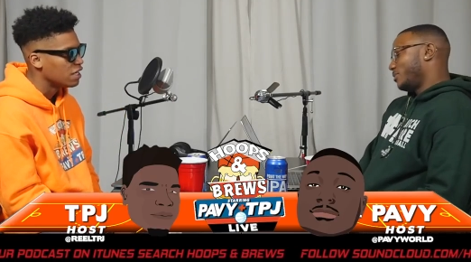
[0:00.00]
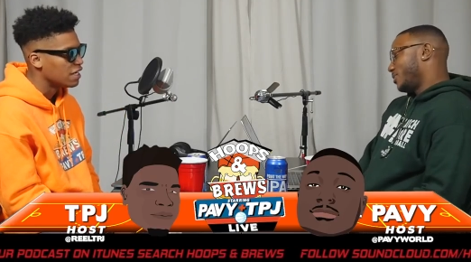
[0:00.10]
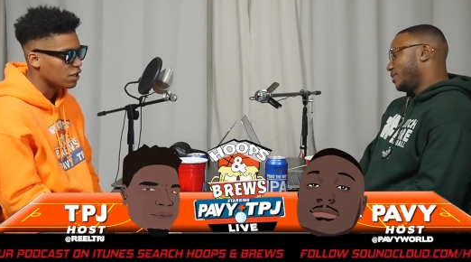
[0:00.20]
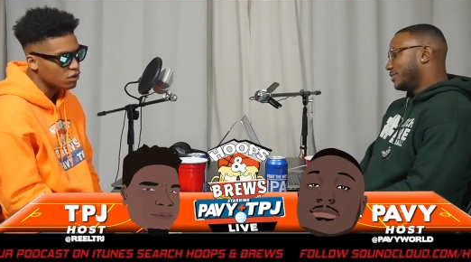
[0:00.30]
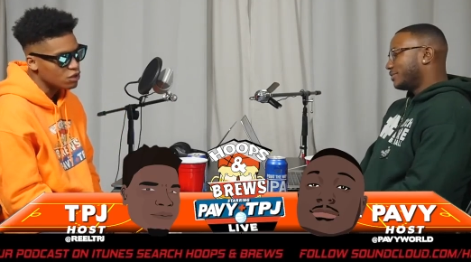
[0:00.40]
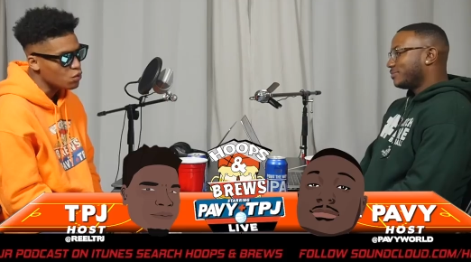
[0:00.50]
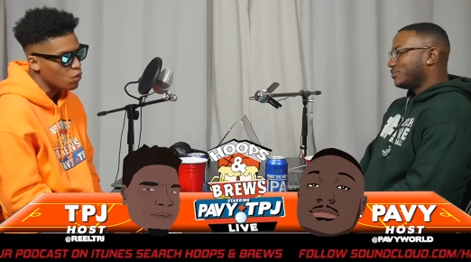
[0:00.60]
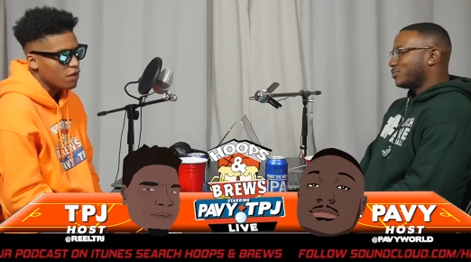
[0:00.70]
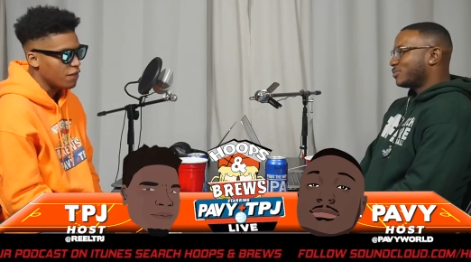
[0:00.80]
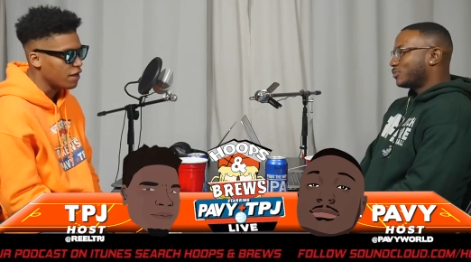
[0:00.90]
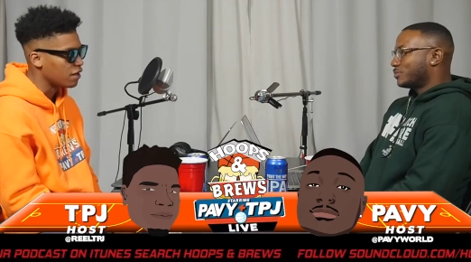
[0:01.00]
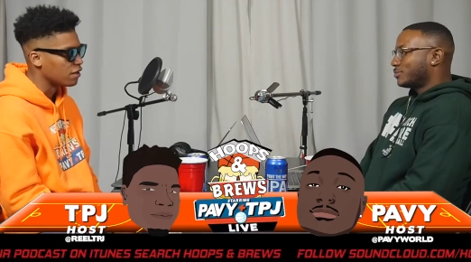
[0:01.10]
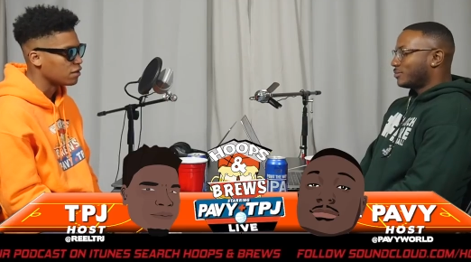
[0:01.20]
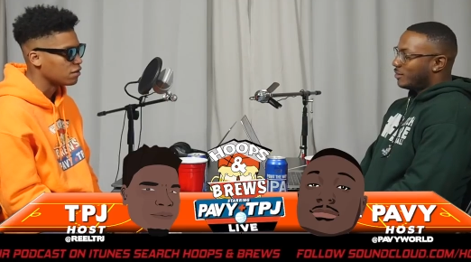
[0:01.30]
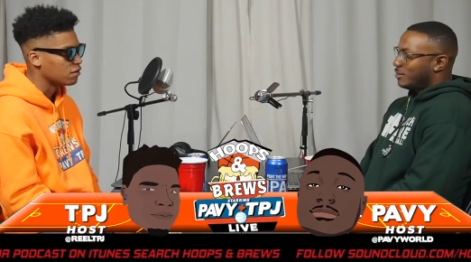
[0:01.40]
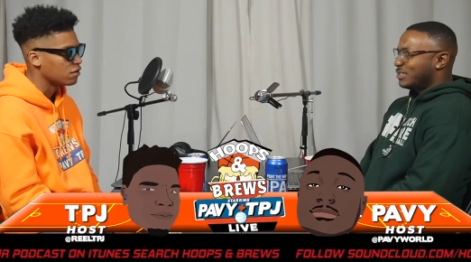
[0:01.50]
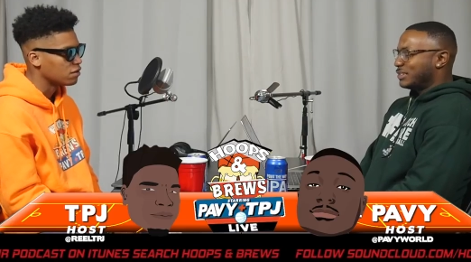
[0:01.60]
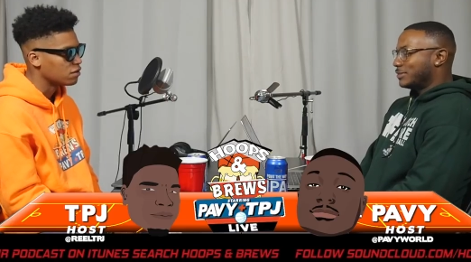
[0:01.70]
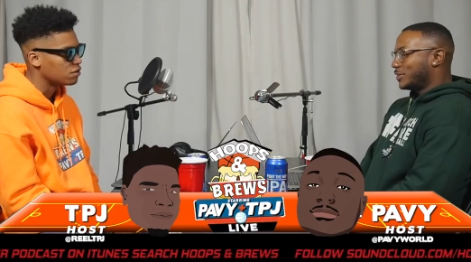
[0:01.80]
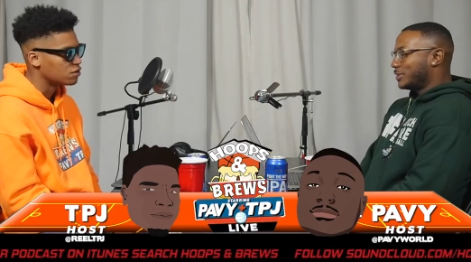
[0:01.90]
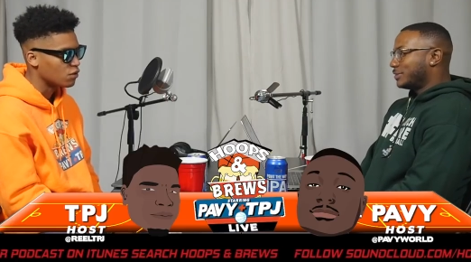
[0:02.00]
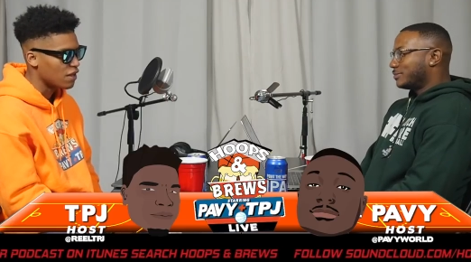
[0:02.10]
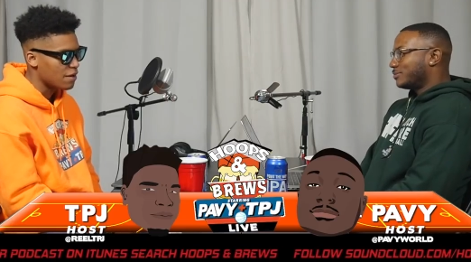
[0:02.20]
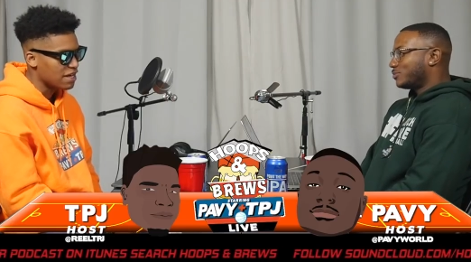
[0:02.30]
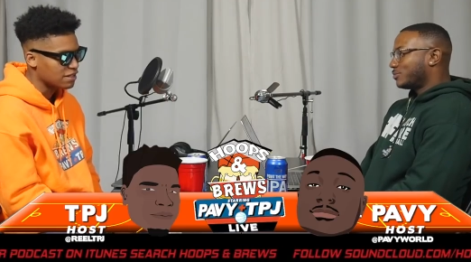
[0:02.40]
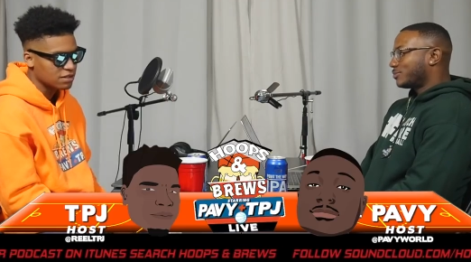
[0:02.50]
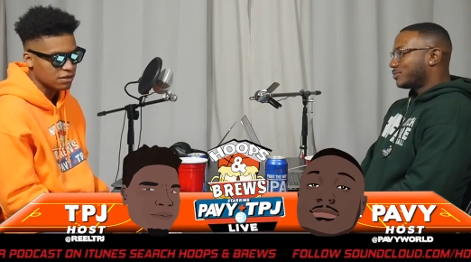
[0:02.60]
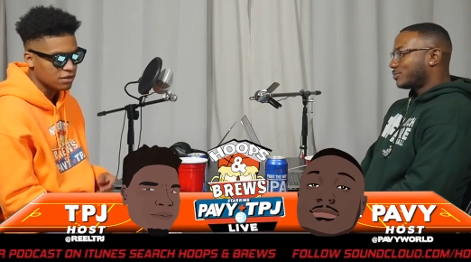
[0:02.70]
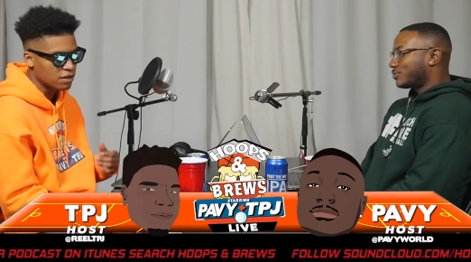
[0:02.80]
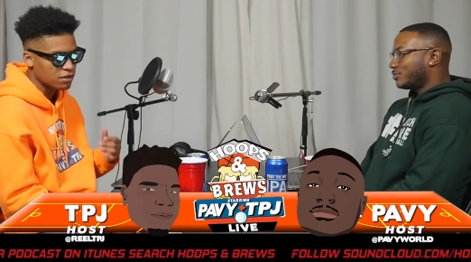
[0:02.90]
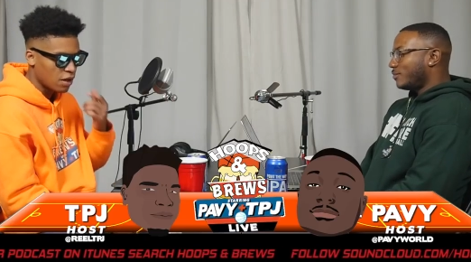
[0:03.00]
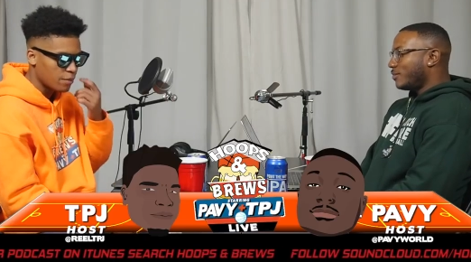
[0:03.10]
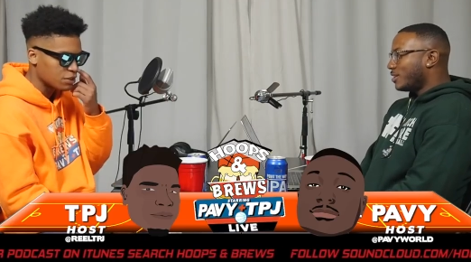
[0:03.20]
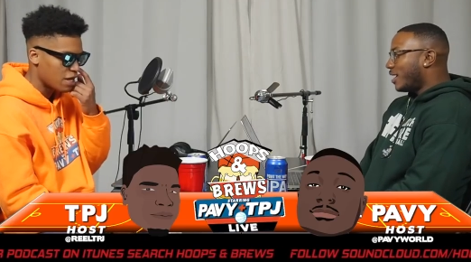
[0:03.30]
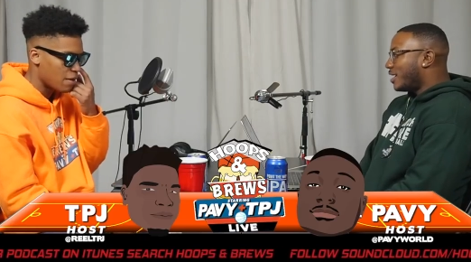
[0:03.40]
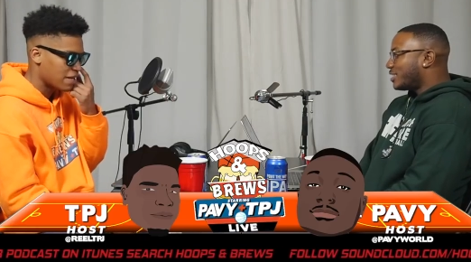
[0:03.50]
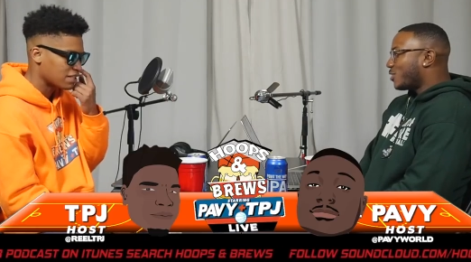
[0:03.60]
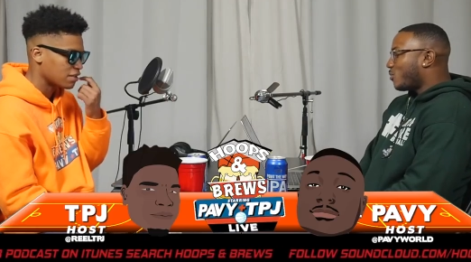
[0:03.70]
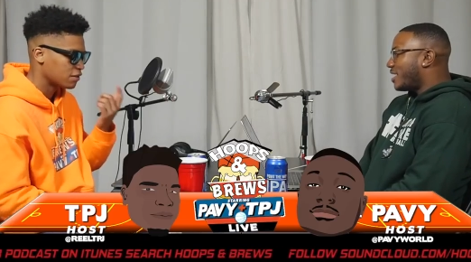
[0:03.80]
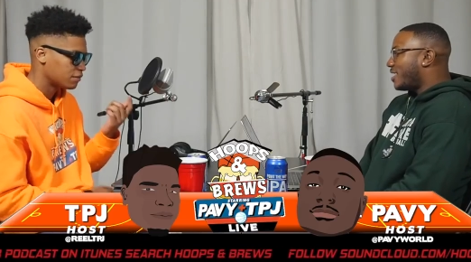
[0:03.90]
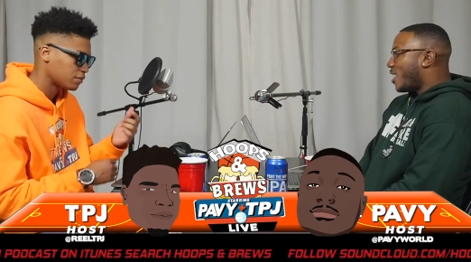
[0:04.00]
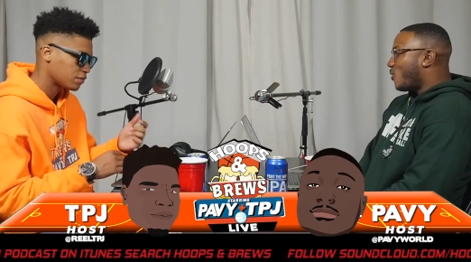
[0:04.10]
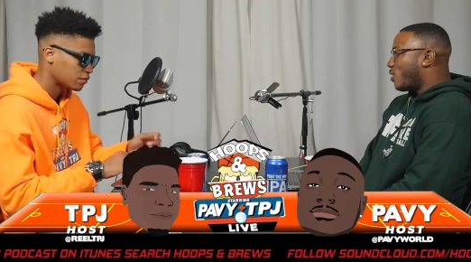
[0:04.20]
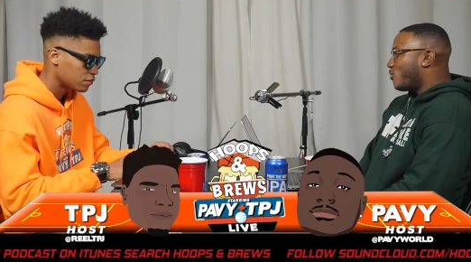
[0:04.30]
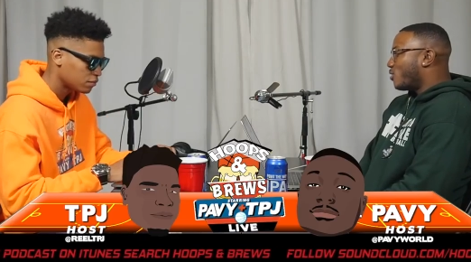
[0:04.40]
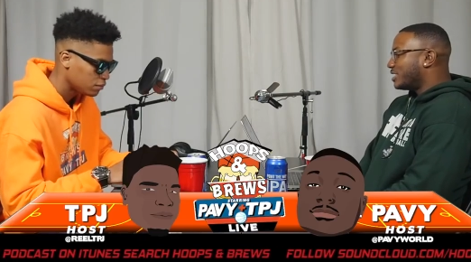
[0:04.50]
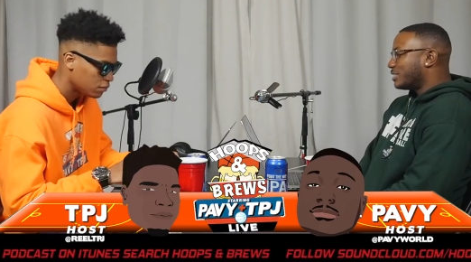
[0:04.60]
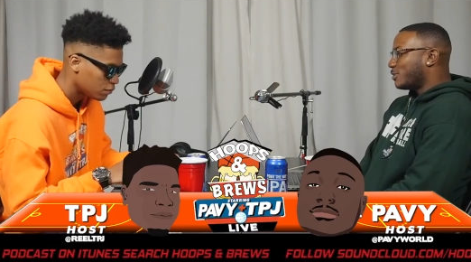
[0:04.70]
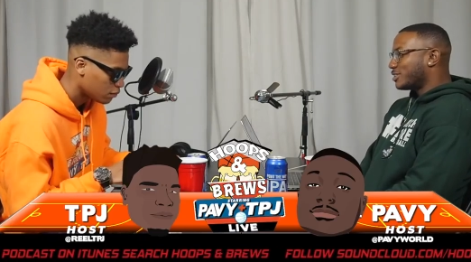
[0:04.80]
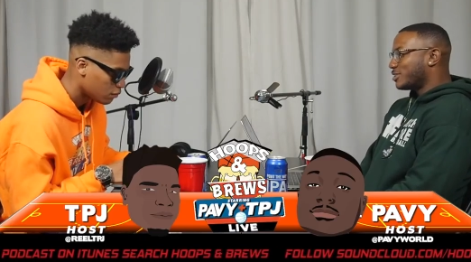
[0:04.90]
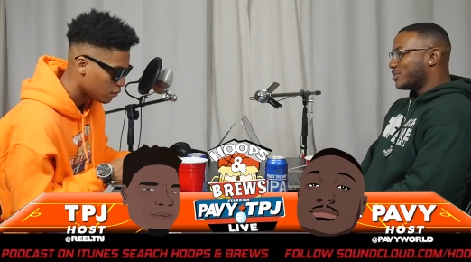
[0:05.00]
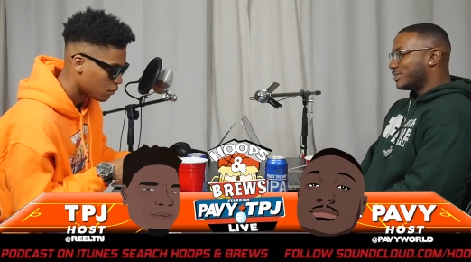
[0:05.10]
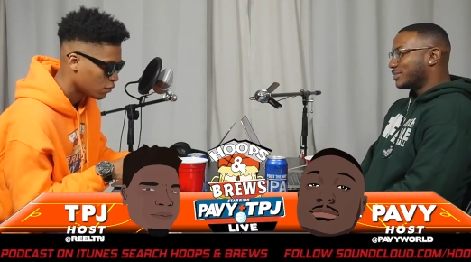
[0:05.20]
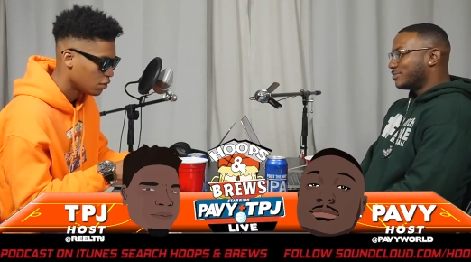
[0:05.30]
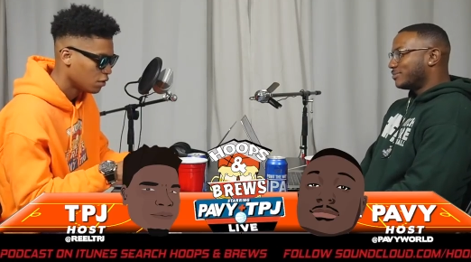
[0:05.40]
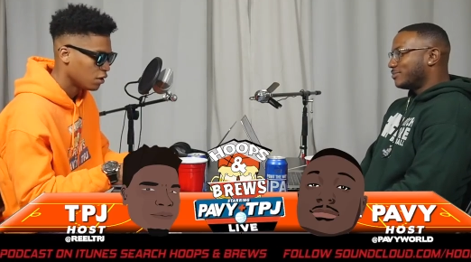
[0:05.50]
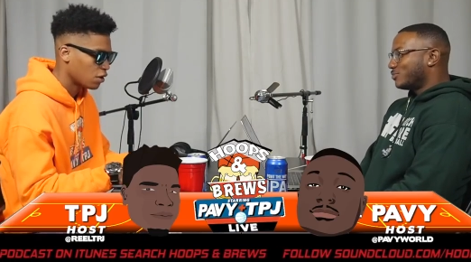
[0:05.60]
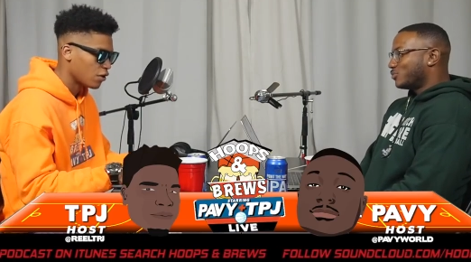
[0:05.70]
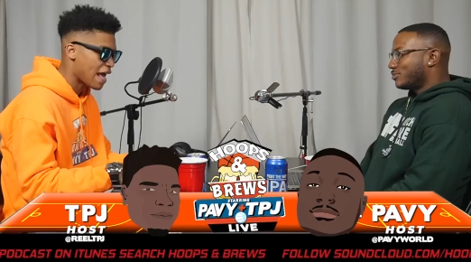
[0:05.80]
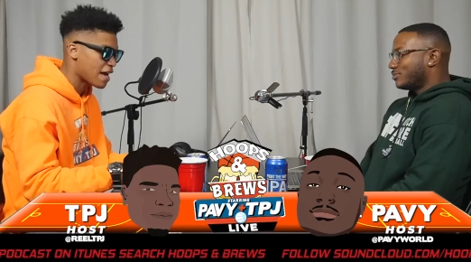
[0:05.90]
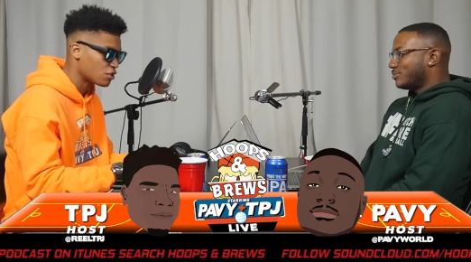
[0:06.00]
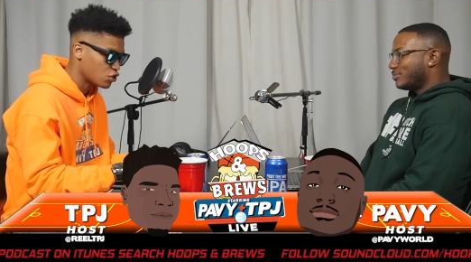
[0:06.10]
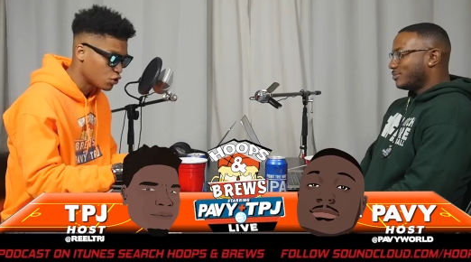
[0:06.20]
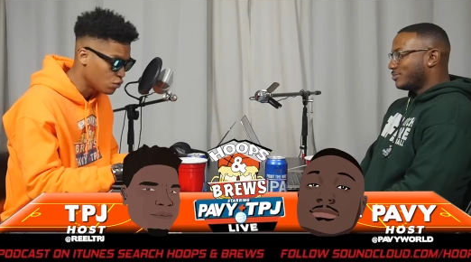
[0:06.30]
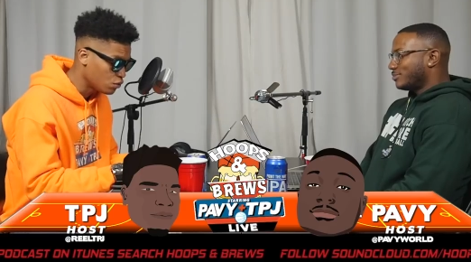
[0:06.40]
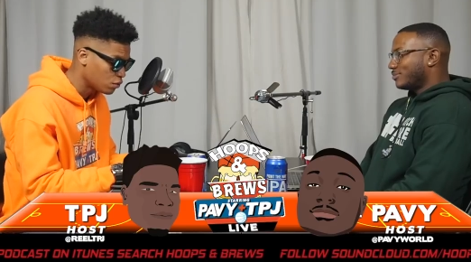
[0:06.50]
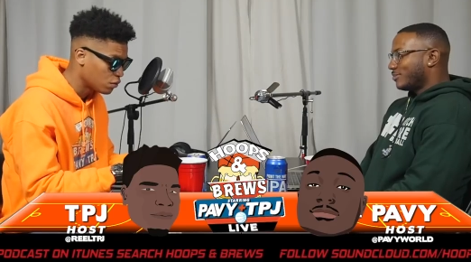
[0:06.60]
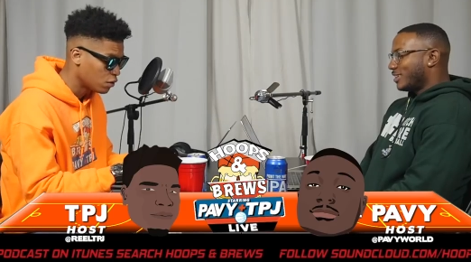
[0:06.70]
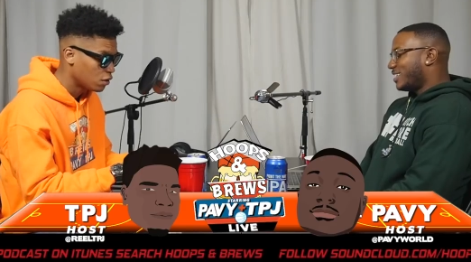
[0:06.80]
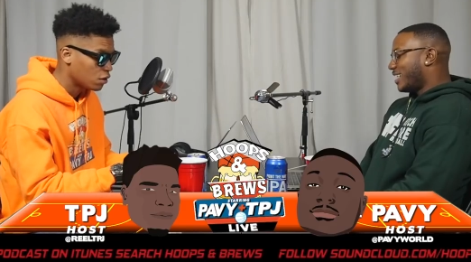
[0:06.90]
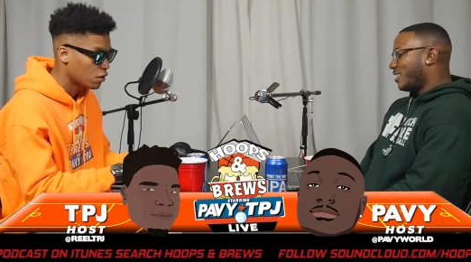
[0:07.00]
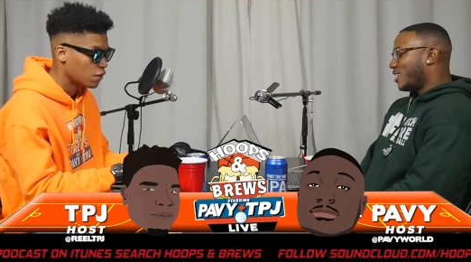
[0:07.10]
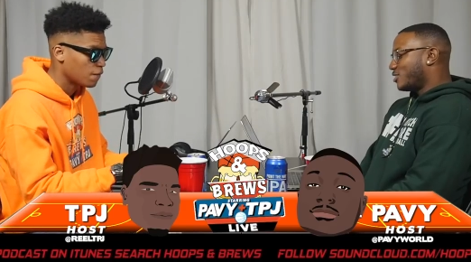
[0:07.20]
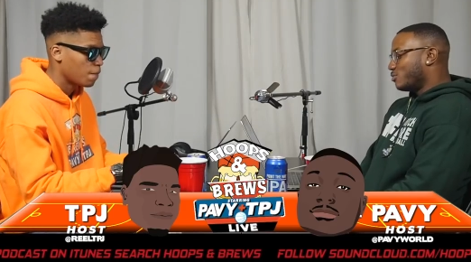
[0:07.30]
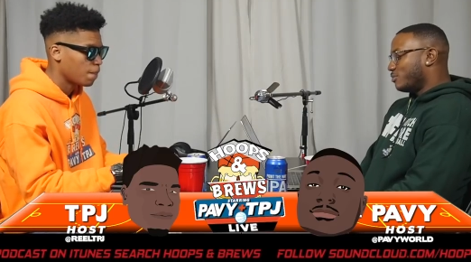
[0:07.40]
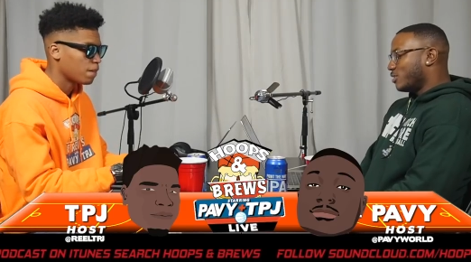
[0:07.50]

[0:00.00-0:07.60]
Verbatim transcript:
Speaker 1: He can only do one thing. So that makes... So, I mean,
Speaker 2: so yeah, that makes so it, right now, what more is he supposed to do?
Speaker 1: Learn how to shoot.
Speaker 2: He can't learn how to shoot in